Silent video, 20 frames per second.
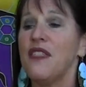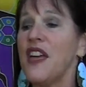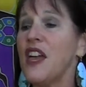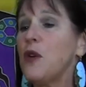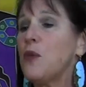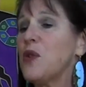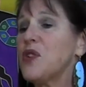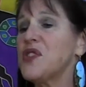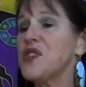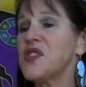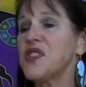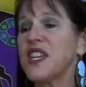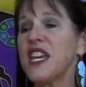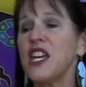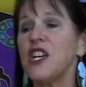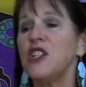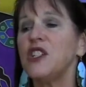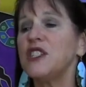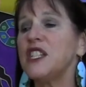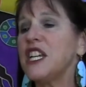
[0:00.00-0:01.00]
They were
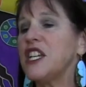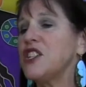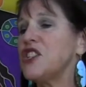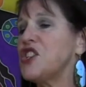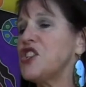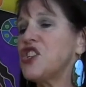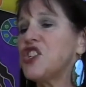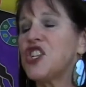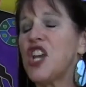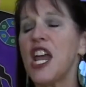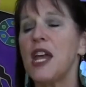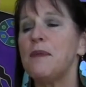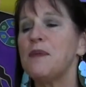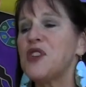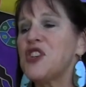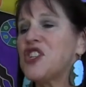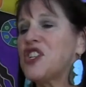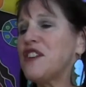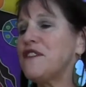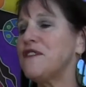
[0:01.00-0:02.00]
skilled in
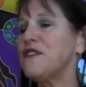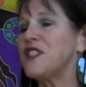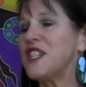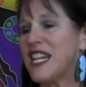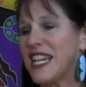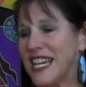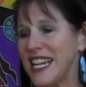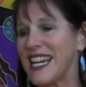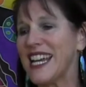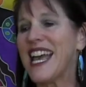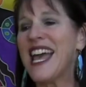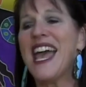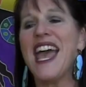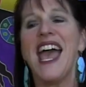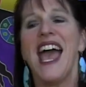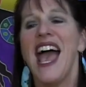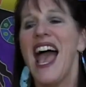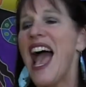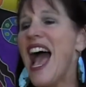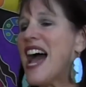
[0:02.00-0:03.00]
shape-shifting,
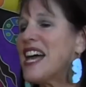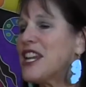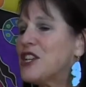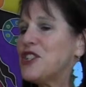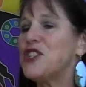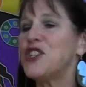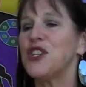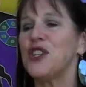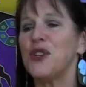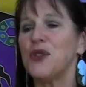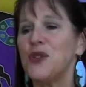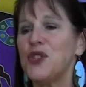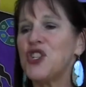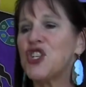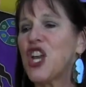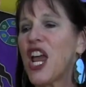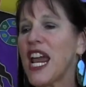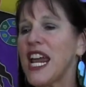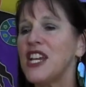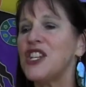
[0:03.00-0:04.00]
attitude
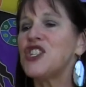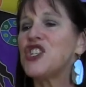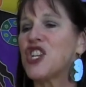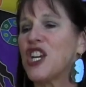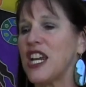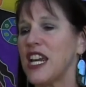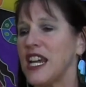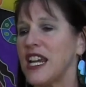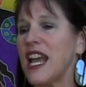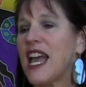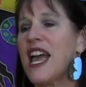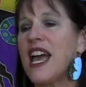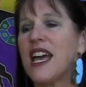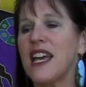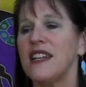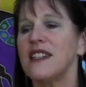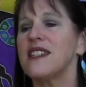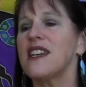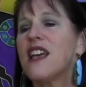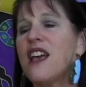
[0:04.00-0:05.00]
changing,
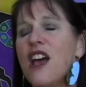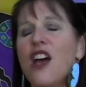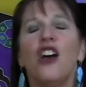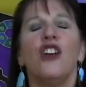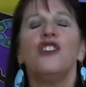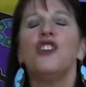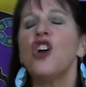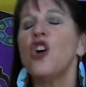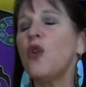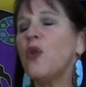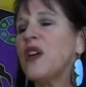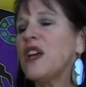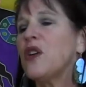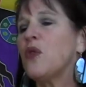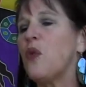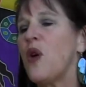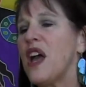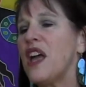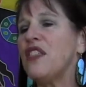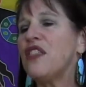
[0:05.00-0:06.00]
and
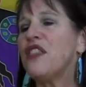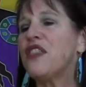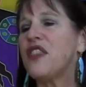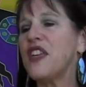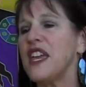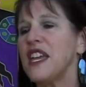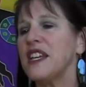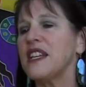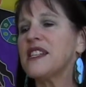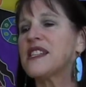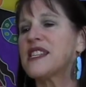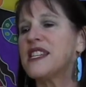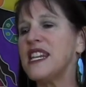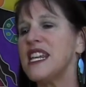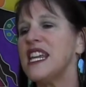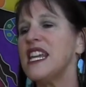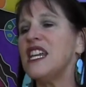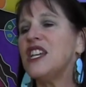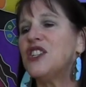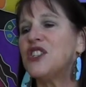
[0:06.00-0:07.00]
knowing when things
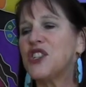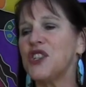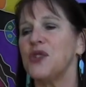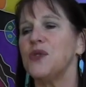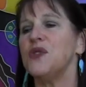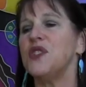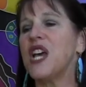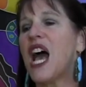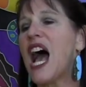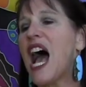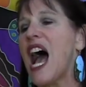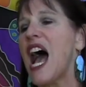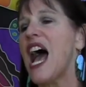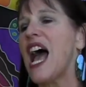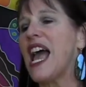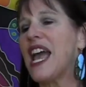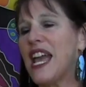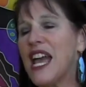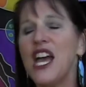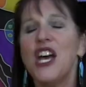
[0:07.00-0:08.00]
need to
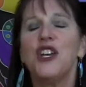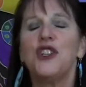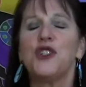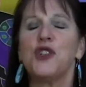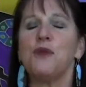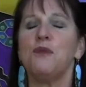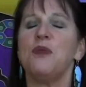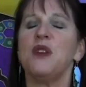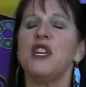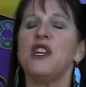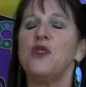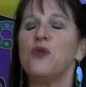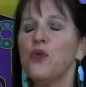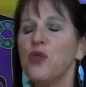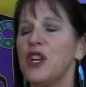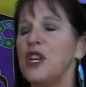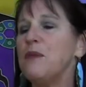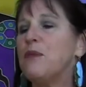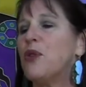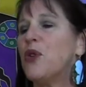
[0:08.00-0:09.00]
die to be
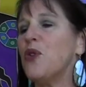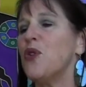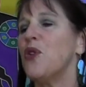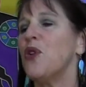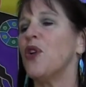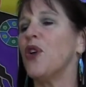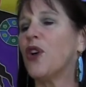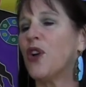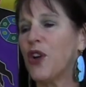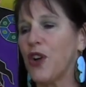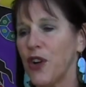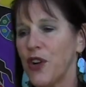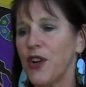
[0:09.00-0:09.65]
reborn.